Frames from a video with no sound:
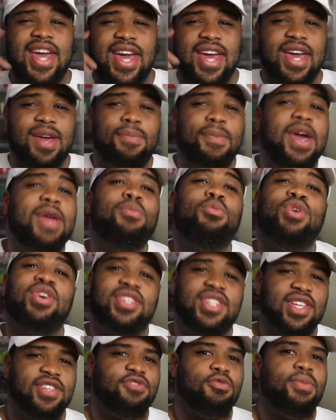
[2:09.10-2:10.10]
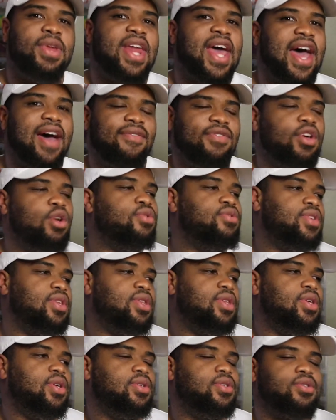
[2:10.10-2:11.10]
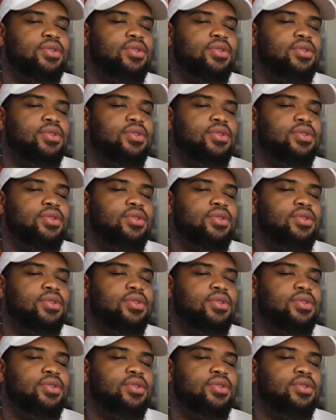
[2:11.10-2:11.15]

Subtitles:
It made more sense for me to have those than these.